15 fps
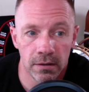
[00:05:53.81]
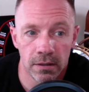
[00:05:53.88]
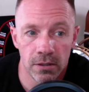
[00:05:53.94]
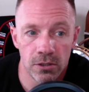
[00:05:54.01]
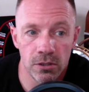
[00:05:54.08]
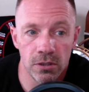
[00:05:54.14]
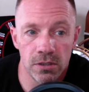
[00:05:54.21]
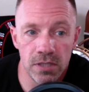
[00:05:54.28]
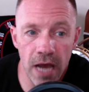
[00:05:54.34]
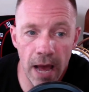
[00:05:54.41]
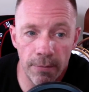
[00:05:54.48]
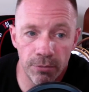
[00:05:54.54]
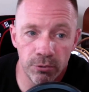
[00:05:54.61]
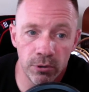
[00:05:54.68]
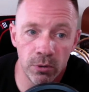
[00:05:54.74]
So the
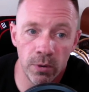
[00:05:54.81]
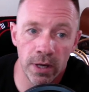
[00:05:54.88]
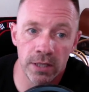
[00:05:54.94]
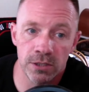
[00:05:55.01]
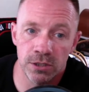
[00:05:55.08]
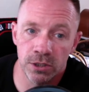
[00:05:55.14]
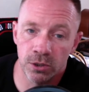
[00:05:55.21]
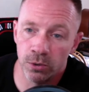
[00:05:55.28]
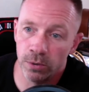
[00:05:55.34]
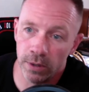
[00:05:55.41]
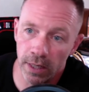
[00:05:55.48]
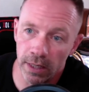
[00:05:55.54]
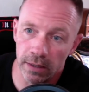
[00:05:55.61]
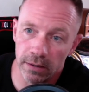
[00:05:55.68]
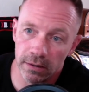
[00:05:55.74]
top three ways to
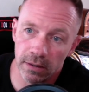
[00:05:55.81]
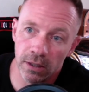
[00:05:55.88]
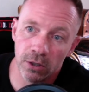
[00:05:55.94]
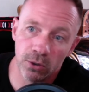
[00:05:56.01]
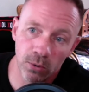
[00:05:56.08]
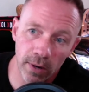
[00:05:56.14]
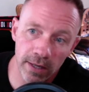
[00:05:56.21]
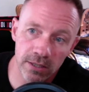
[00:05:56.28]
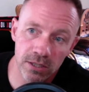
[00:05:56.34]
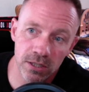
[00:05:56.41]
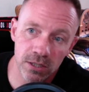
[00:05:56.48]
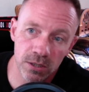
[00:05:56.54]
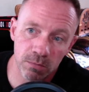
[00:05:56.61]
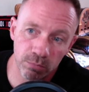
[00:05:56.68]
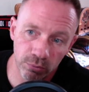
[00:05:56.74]
create a
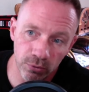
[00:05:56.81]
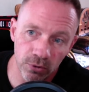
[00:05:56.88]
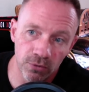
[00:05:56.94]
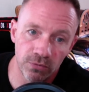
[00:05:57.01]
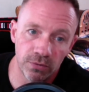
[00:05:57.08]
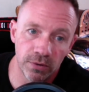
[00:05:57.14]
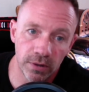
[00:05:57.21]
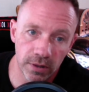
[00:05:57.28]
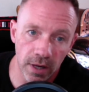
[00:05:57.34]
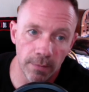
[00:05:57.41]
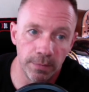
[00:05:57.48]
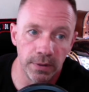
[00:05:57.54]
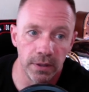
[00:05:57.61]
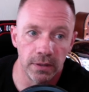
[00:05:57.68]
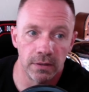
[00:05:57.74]
crisis proof
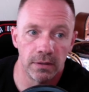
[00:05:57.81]
company.